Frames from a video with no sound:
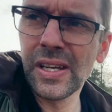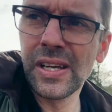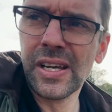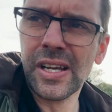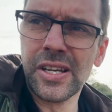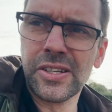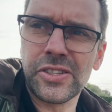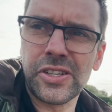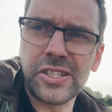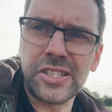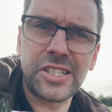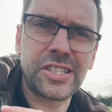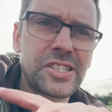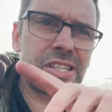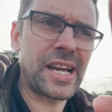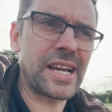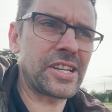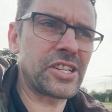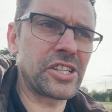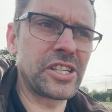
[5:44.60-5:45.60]
So there's a
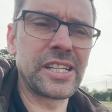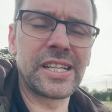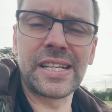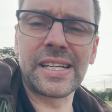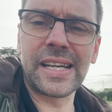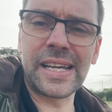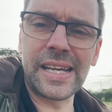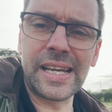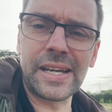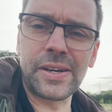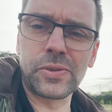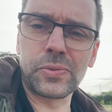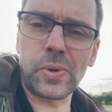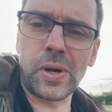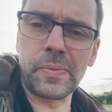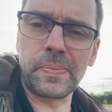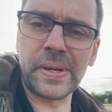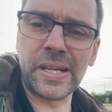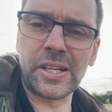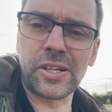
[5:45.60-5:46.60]
section in here with
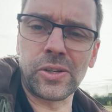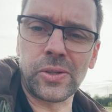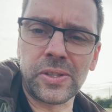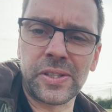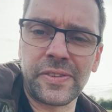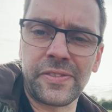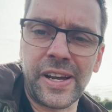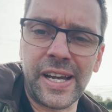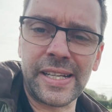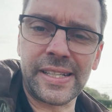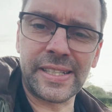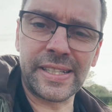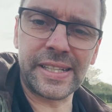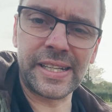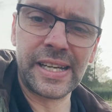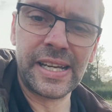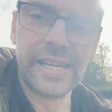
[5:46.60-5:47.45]
what's been cultivated.